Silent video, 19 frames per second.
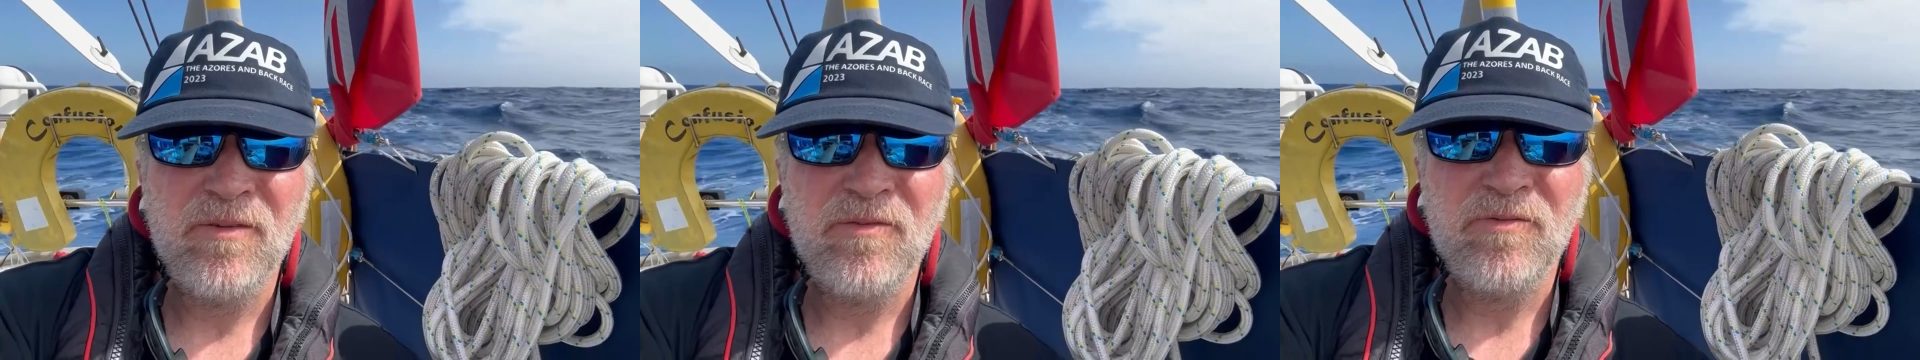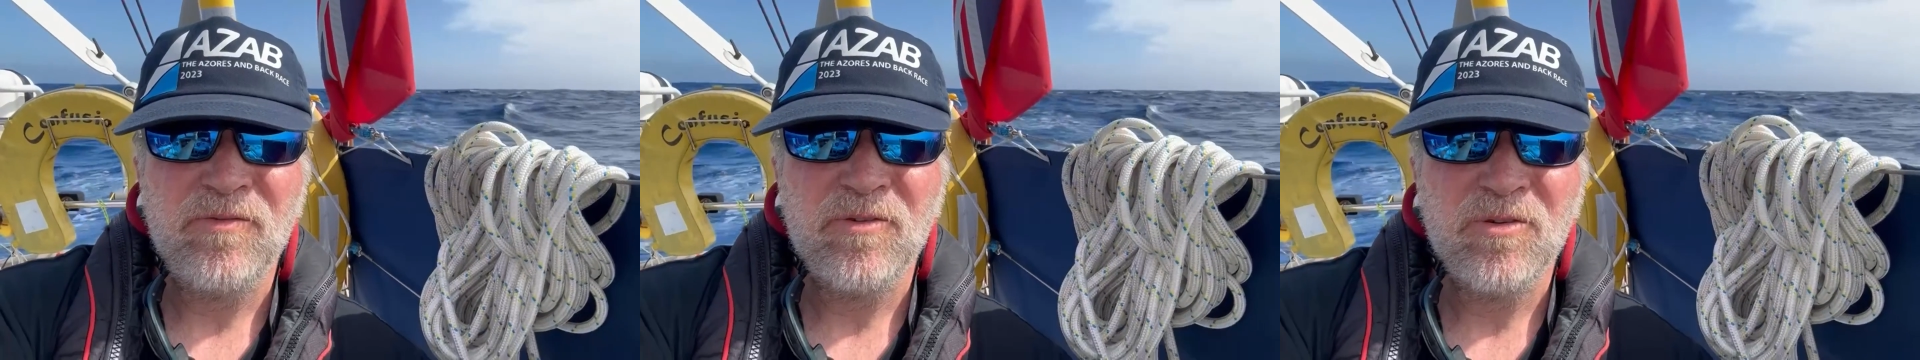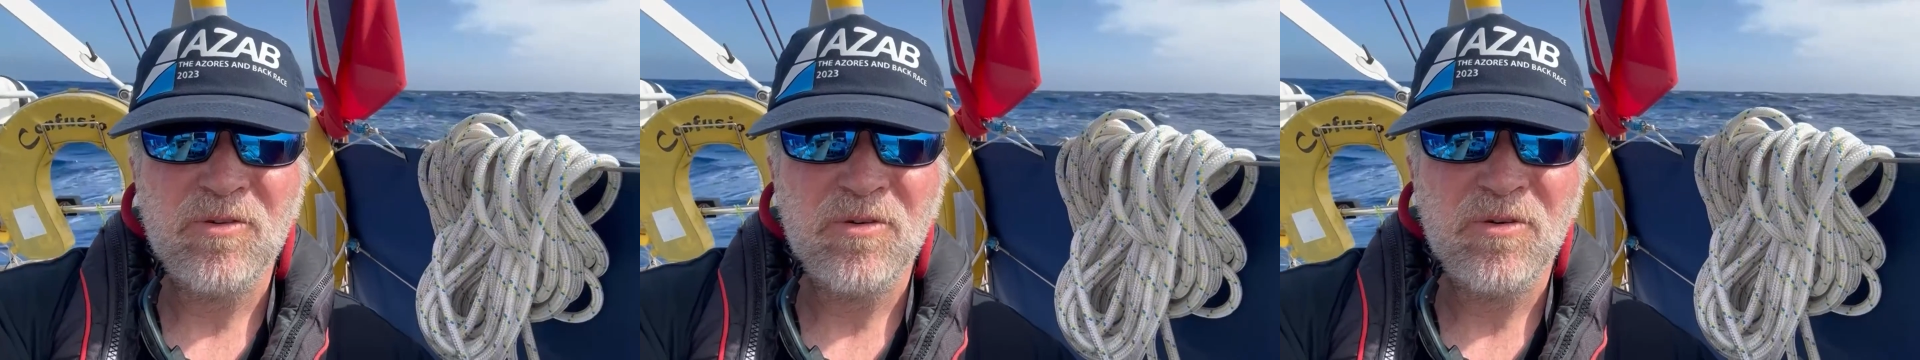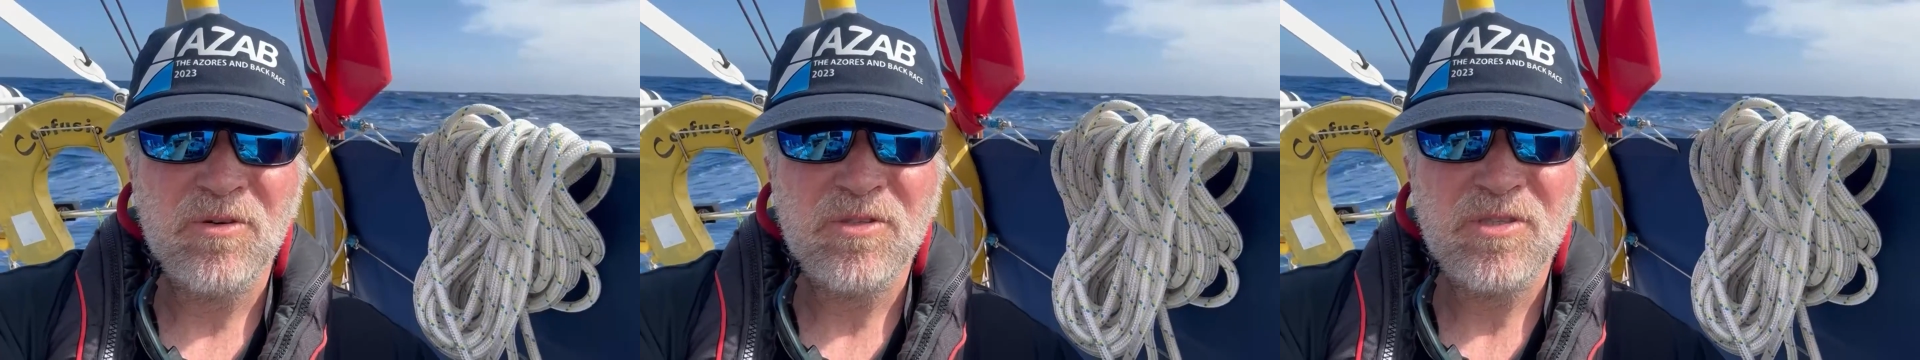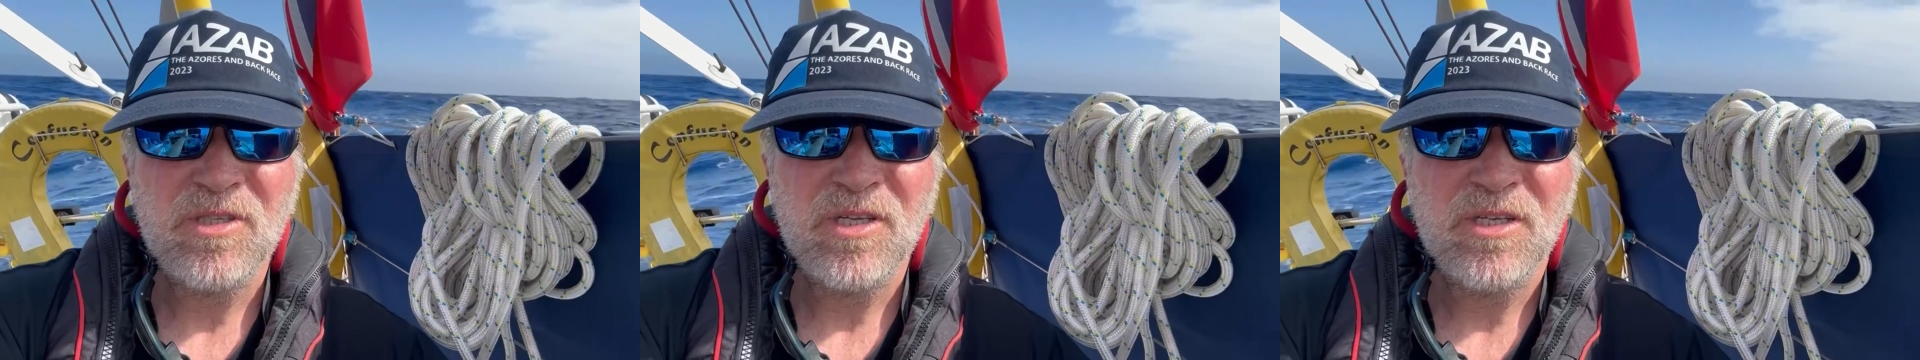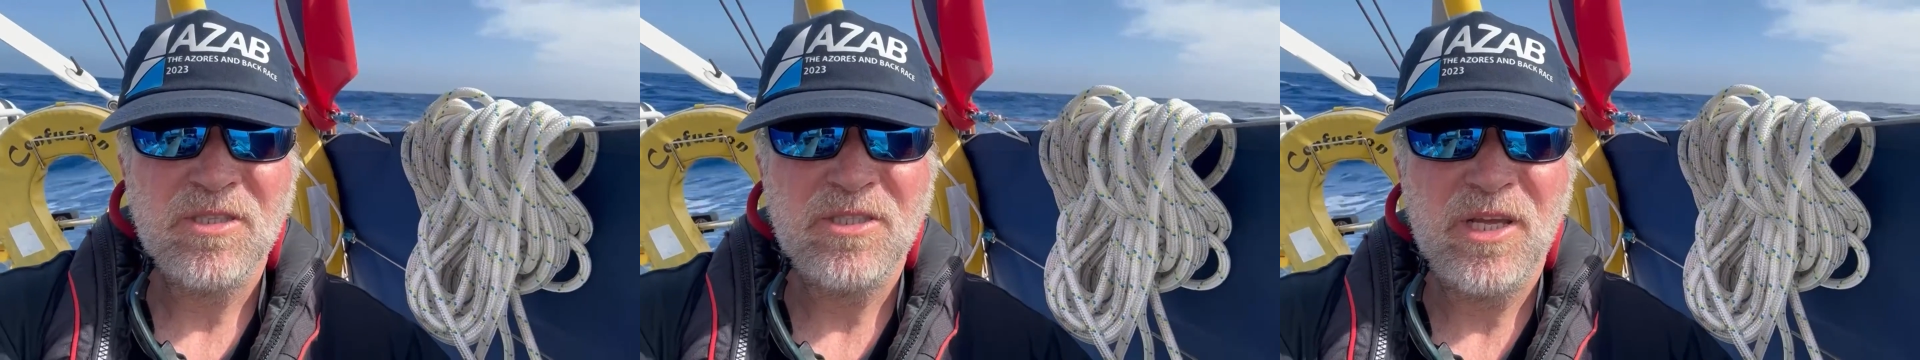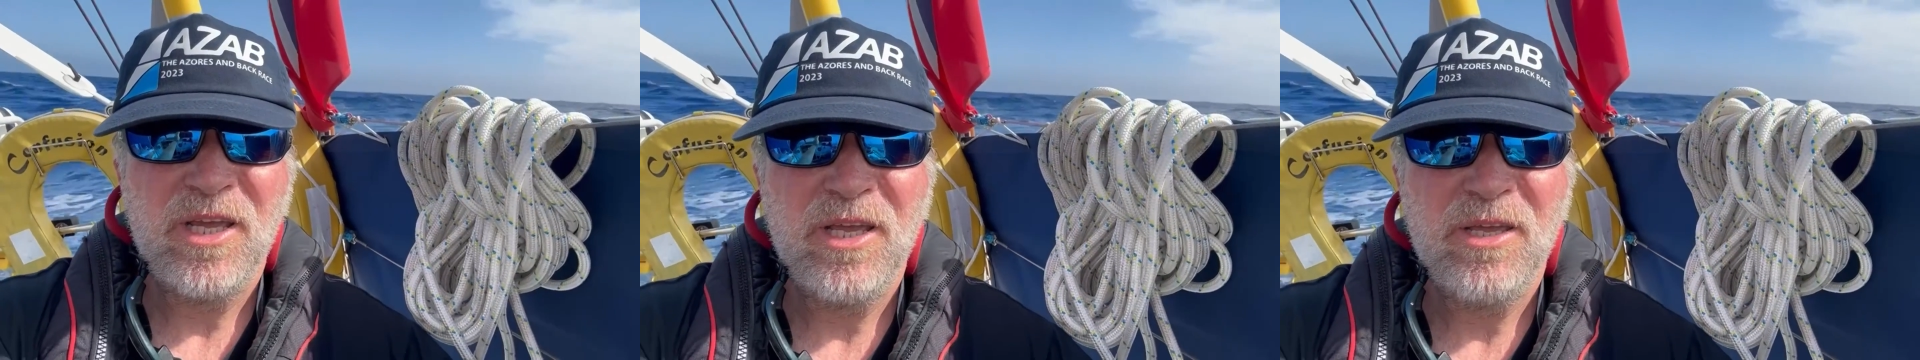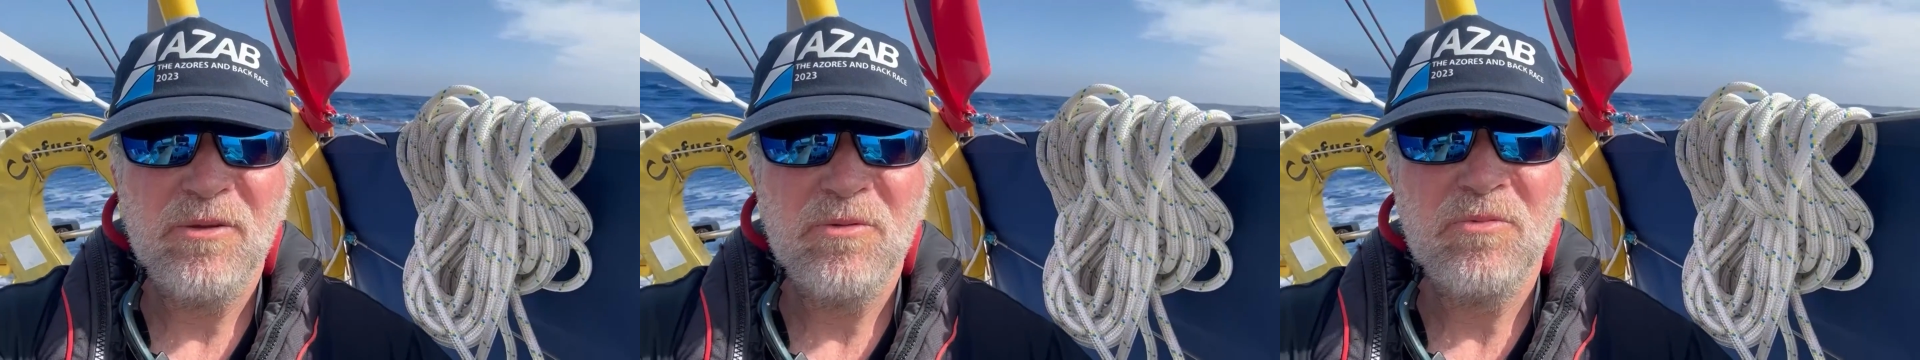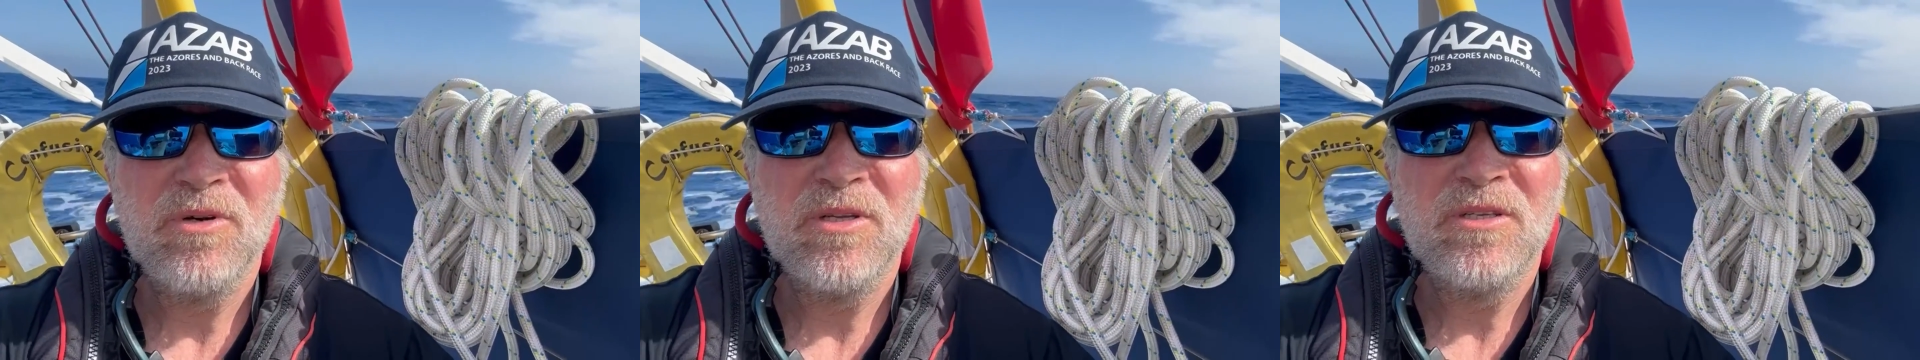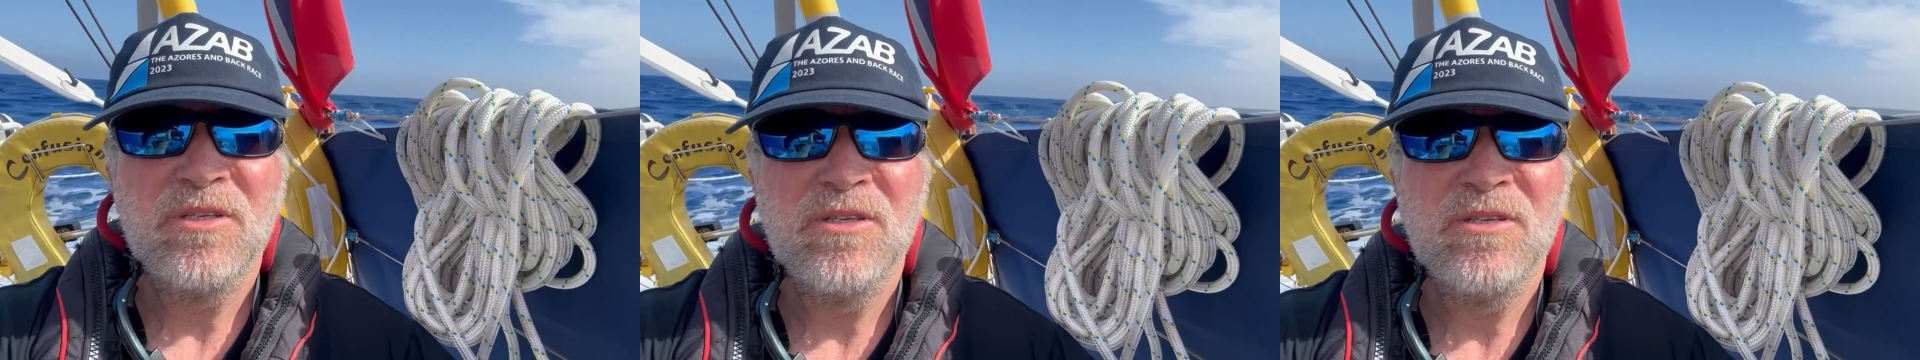for such a
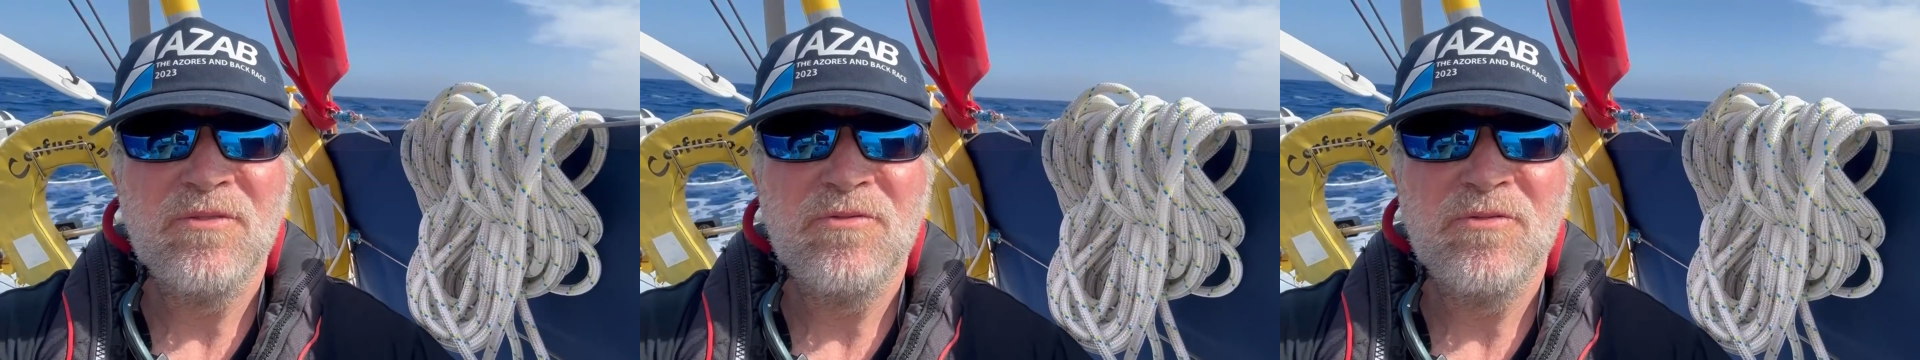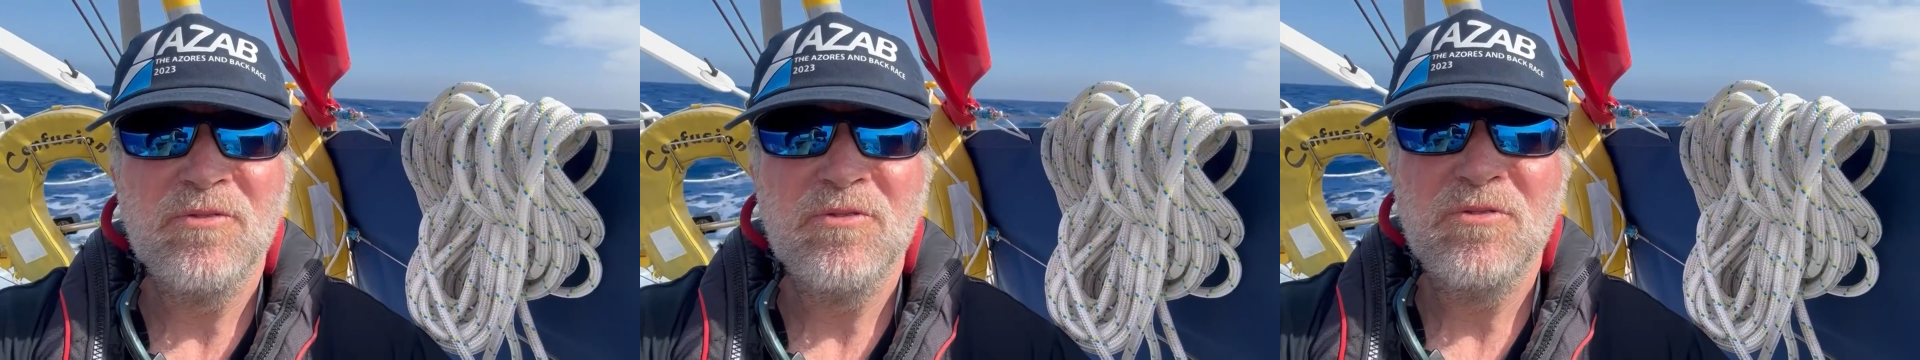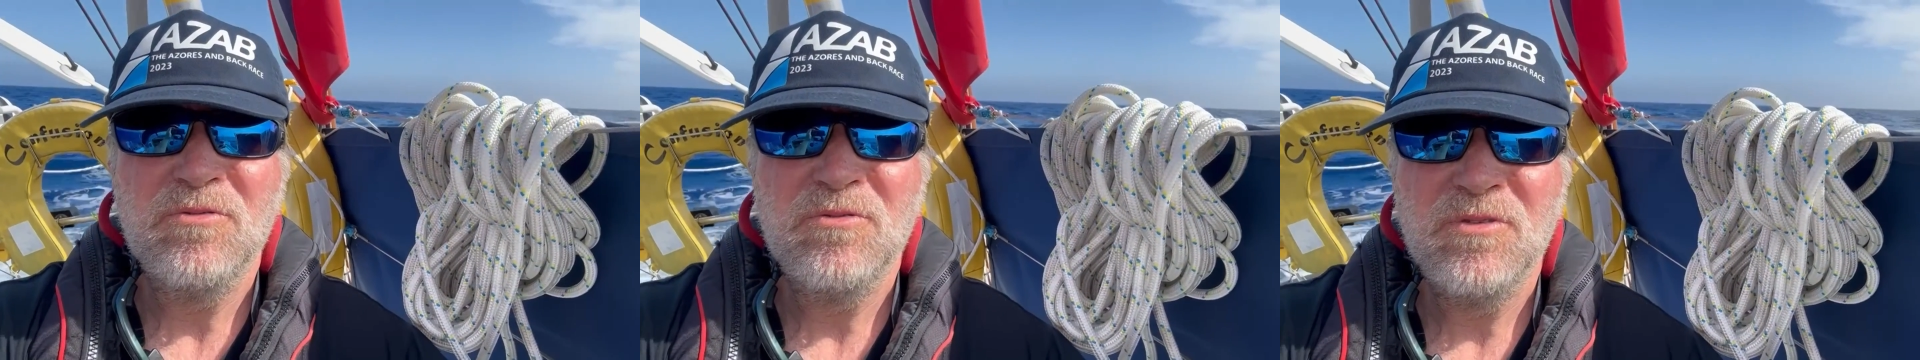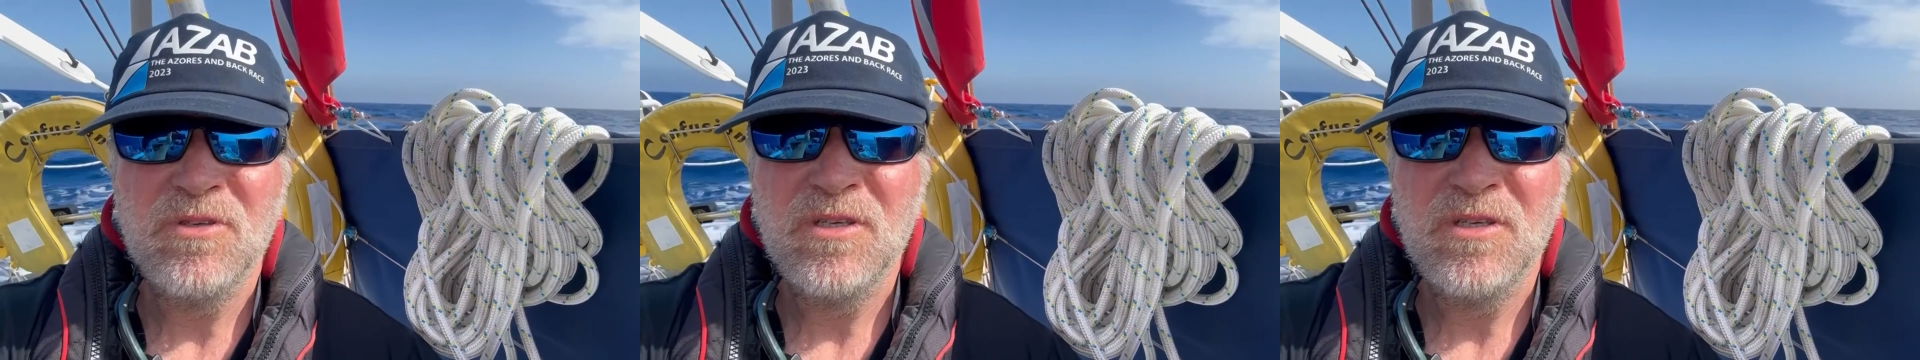wonderful